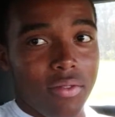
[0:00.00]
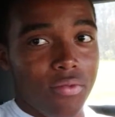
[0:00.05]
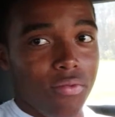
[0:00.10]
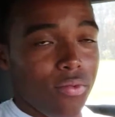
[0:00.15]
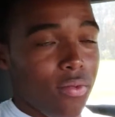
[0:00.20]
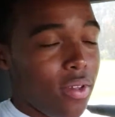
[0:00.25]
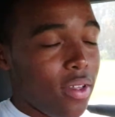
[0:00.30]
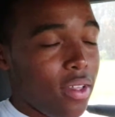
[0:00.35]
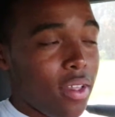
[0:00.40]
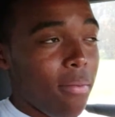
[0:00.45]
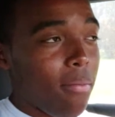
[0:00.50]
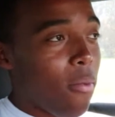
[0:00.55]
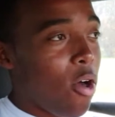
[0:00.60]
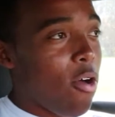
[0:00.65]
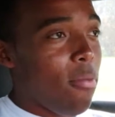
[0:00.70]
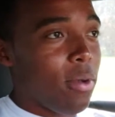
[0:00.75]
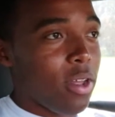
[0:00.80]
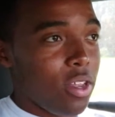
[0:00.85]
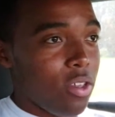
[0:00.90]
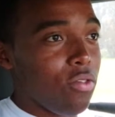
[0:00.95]
the
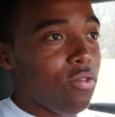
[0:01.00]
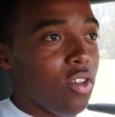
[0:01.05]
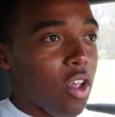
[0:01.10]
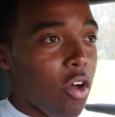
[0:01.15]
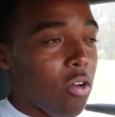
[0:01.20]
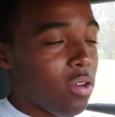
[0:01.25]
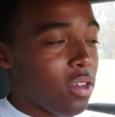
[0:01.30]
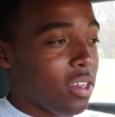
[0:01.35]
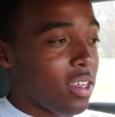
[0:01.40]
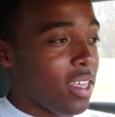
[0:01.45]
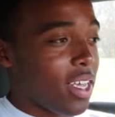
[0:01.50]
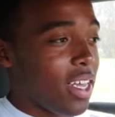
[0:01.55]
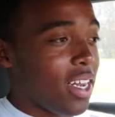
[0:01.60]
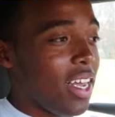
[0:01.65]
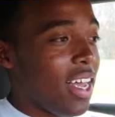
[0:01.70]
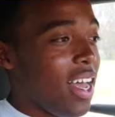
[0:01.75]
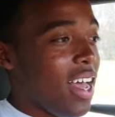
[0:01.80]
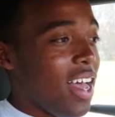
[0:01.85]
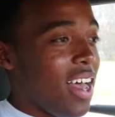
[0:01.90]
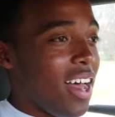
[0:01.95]
moment you notice
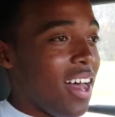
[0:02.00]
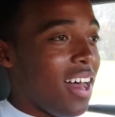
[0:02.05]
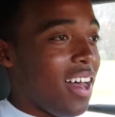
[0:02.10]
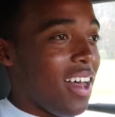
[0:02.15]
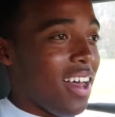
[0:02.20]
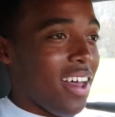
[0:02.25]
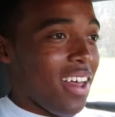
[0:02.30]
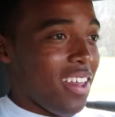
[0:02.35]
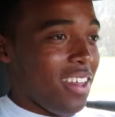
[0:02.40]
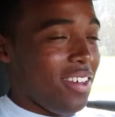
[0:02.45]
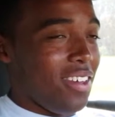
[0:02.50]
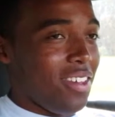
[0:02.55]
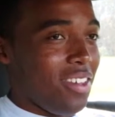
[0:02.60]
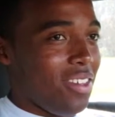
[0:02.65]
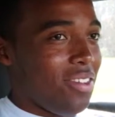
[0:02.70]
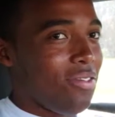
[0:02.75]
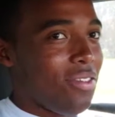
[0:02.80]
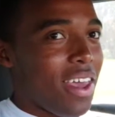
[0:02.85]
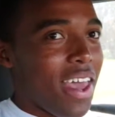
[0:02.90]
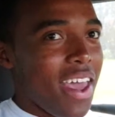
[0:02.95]
it.
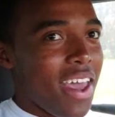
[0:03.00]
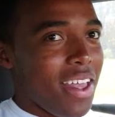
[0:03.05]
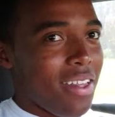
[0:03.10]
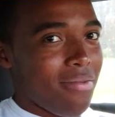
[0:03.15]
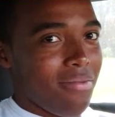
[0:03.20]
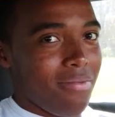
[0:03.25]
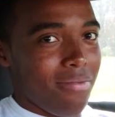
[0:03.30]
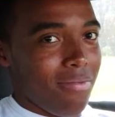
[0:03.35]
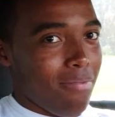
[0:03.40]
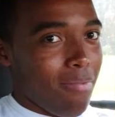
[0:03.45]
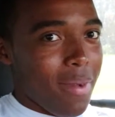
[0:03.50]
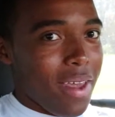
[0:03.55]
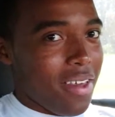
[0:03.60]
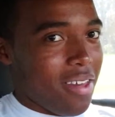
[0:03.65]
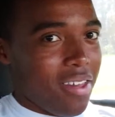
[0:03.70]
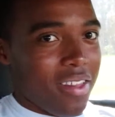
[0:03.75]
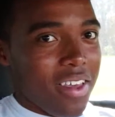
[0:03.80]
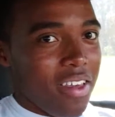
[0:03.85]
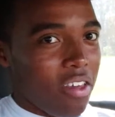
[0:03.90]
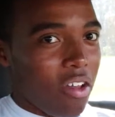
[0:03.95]
You can't
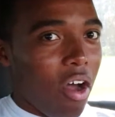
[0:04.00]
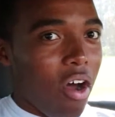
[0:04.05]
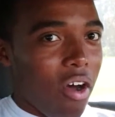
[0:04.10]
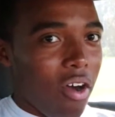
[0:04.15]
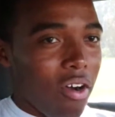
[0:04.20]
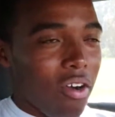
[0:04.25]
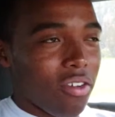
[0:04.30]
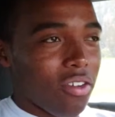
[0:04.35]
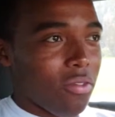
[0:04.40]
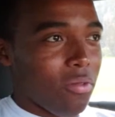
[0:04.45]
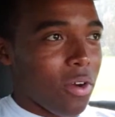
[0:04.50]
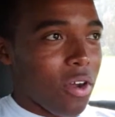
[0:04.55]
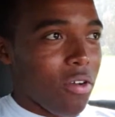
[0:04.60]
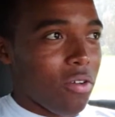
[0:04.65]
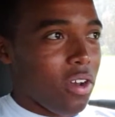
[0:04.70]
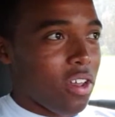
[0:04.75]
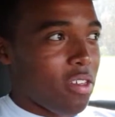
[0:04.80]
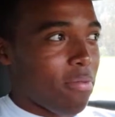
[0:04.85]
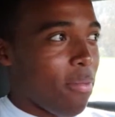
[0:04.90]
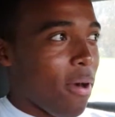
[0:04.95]
miss this car on the
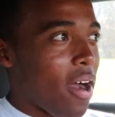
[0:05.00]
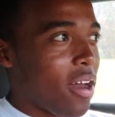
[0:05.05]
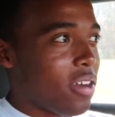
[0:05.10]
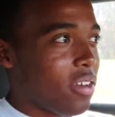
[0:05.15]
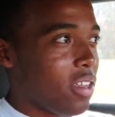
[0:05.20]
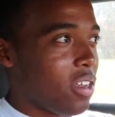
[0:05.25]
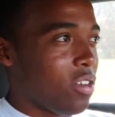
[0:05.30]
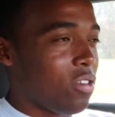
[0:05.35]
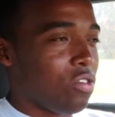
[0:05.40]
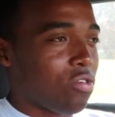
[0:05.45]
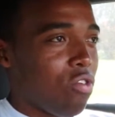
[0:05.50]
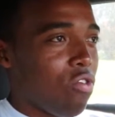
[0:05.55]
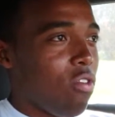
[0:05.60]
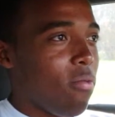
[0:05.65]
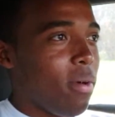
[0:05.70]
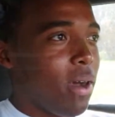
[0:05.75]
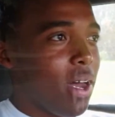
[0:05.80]
road. It's brighter than a school